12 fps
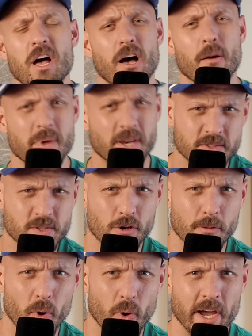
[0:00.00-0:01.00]
a middle school
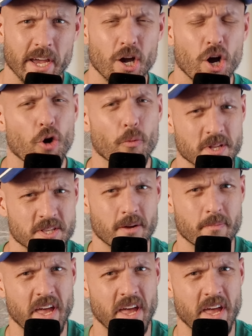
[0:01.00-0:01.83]
boy opens up